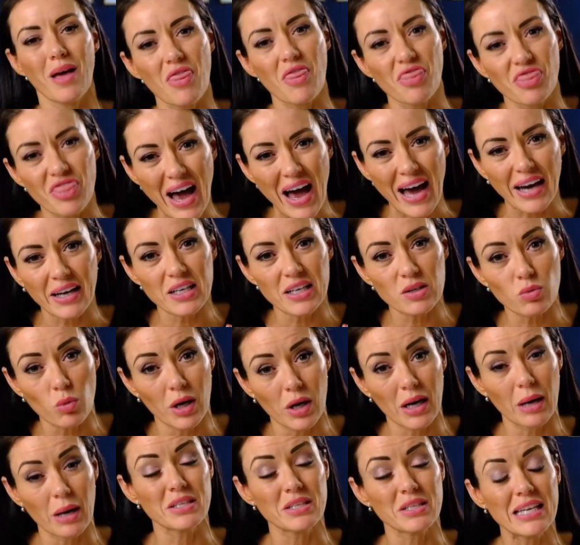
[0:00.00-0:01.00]
And that is
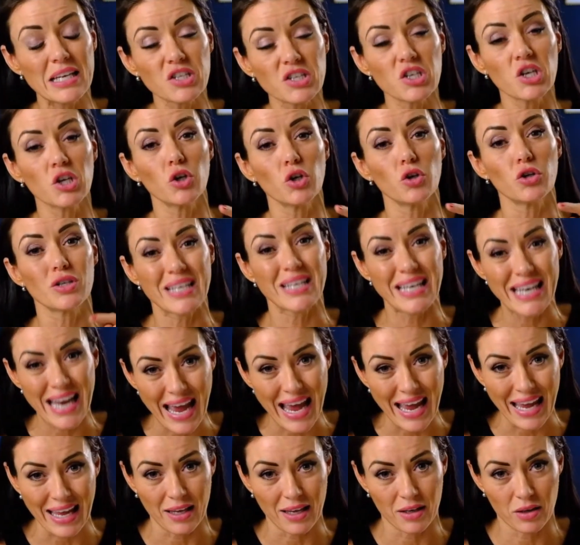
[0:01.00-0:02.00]
what I'm teaching you
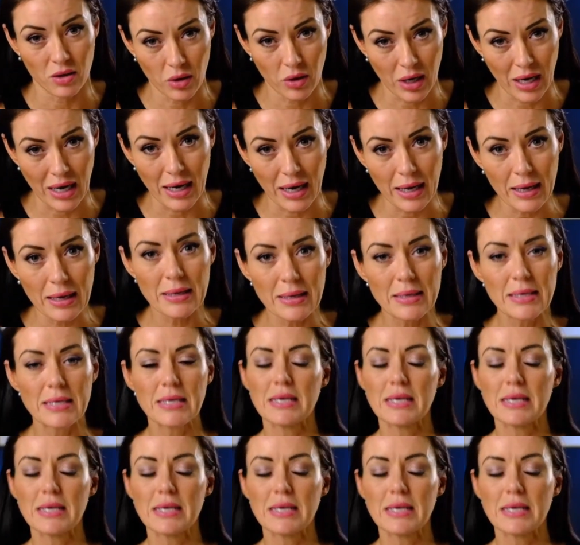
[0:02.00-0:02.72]
today. Okay.